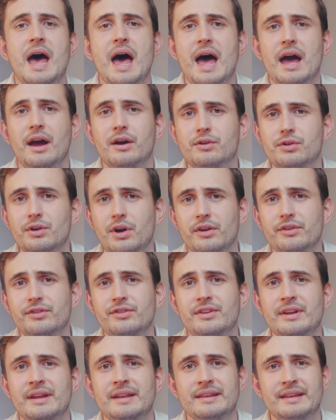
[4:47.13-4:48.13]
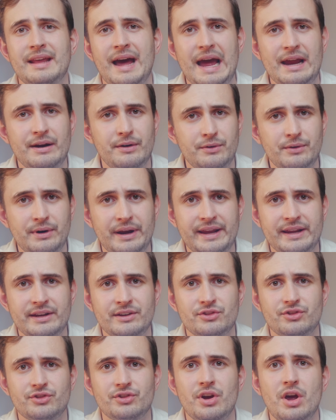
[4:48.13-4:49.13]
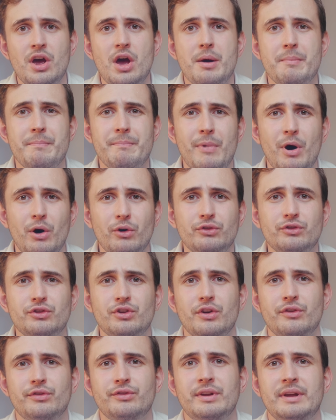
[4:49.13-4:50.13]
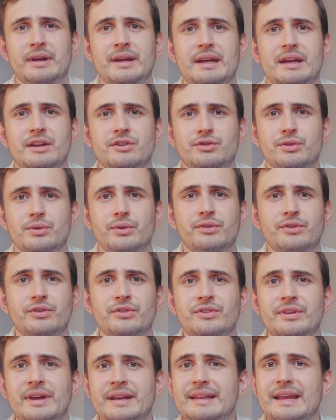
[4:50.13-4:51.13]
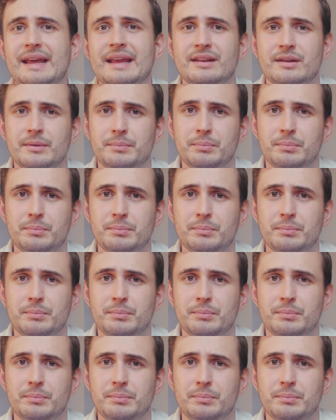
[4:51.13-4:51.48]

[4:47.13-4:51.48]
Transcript: Across the entire range, most of the issues sit in the